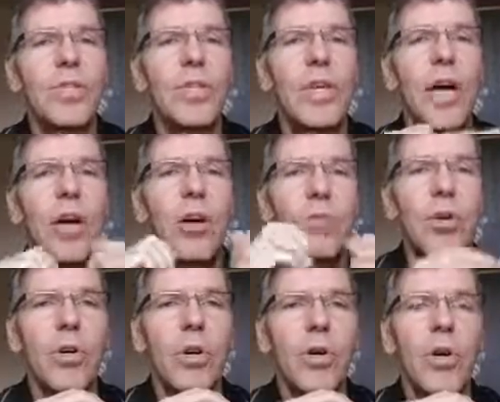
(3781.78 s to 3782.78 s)
Tina
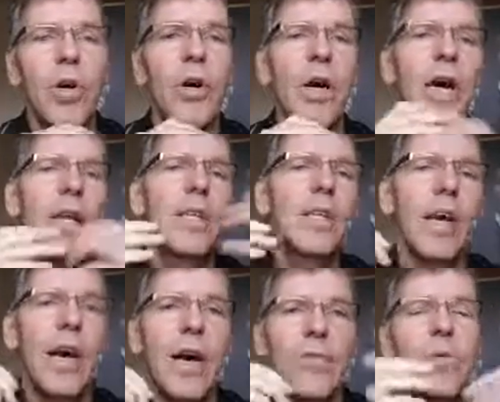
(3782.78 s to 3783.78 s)
Ogbugo, and
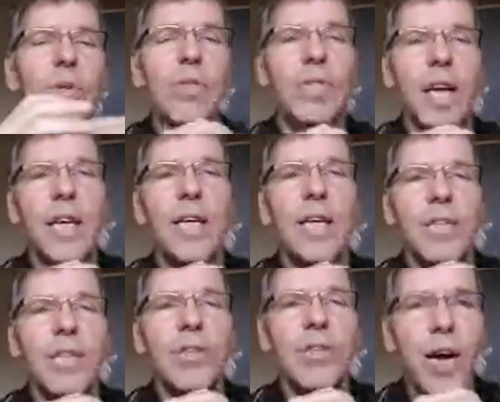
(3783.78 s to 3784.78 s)
afterwards start
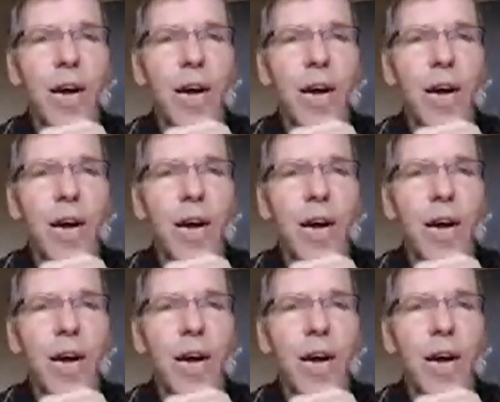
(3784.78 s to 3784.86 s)
listening to